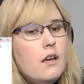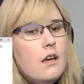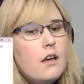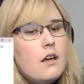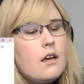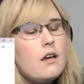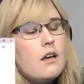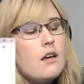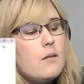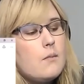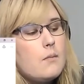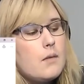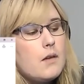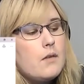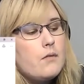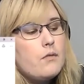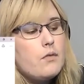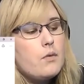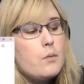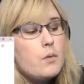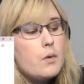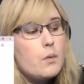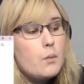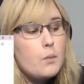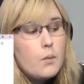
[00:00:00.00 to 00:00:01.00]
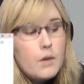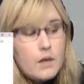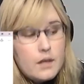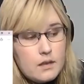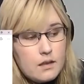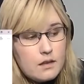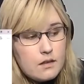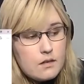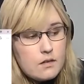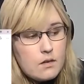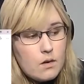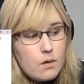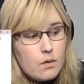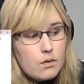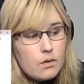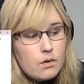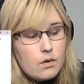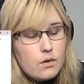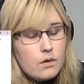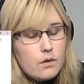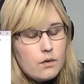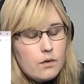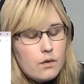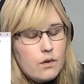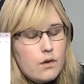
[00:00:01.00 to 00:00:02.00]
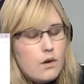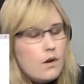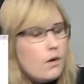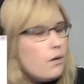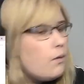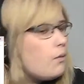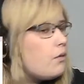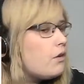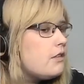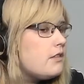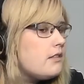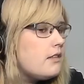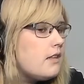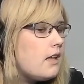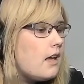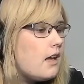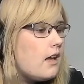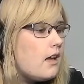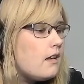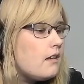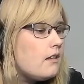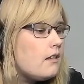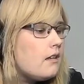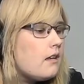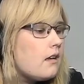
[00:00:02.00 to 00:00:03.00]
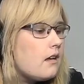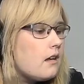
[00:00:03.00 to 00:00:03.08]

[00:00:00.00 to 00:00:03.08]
and from what Whitney told her was that